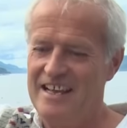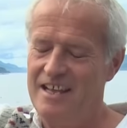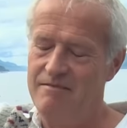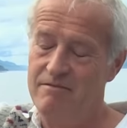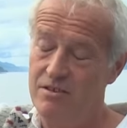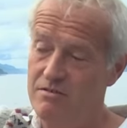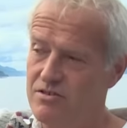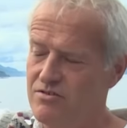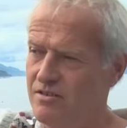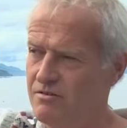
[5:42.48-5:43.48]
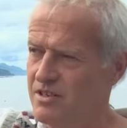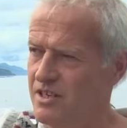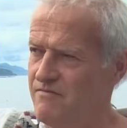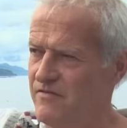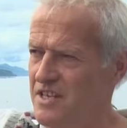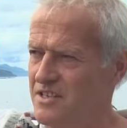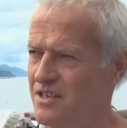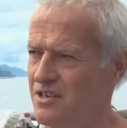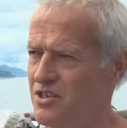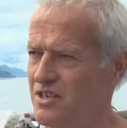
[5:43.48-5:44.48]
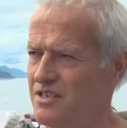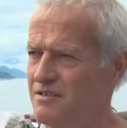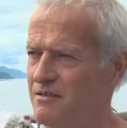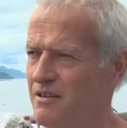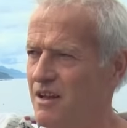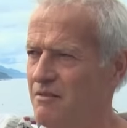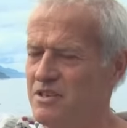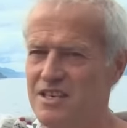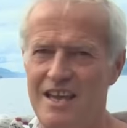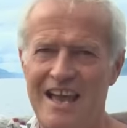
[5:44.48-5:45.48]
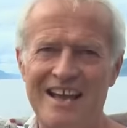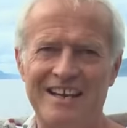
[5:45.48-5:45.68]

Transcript: I do struggle to convince her. She's, I would say,